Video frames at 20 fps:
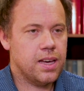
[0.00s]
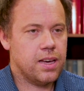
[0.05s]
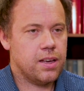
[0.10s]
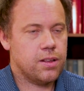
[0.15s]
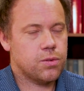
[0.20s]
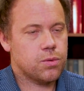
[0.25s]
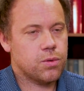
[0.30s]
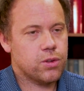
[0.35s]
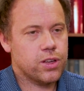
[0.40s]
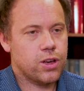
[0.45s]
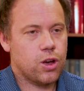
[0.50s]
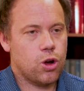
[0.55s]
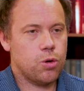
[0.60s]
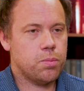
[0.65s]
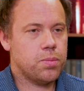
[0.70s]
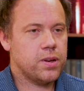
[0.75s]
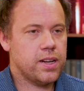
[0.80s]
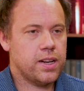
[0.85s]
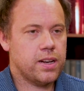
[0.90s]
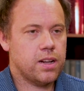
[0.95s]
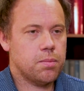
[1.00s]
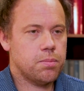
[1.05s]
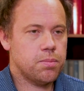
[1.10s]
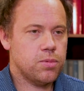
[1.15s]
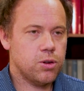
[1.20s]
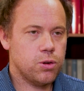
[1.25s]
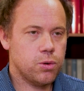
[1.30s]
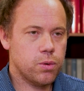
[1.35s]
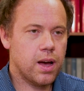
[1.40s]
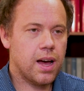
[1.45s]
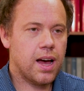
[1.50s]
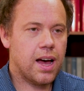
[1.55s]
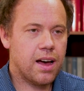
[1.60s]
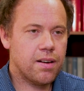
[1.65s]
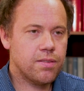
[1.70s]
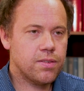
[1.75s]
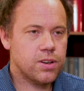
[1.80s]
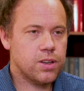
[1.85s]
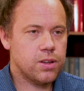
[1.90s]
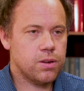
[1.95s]
it's really opening up new
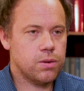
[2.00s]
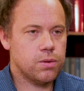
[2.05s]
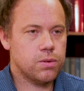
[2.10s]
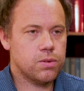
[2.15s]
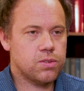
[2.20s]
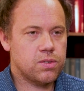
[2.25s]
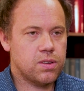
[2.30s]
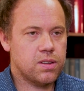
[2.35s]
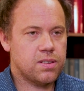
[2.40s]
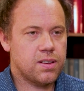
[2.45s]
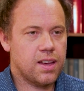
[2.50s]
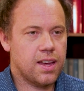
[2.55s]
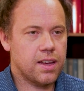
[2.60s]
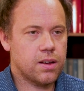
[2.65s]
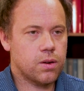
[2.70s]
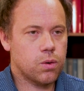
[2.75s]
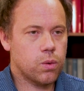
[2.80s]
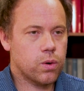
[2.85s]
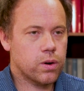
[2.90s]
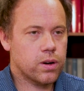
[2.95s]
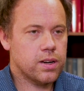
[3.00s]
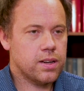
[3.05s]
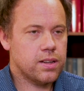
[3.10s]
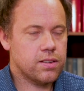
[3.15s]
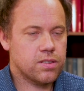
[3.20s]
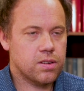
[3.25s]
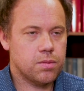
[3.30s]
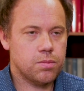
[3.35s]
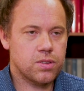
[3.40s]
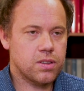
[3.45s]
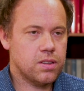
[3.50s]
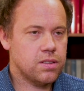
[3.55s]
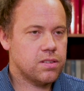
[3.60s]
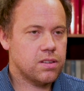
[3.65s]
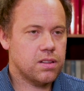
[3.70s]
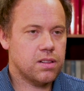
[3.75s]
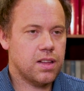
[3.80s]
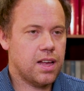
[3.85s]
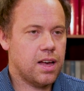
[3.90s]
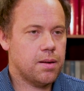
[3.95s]
avenues to take organisms
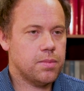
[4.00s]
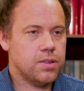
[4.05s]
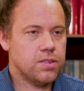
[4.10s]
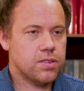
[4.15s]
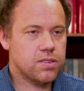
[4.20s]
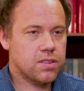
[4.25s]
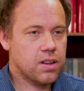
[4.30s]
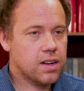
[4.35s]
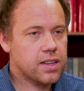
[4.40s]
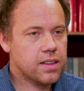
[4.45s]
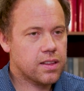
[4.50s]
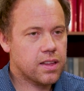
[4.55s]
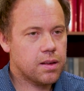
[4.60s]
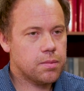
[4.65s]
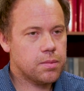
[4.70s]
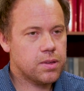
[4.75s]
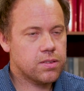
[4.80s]
into the lab and study them.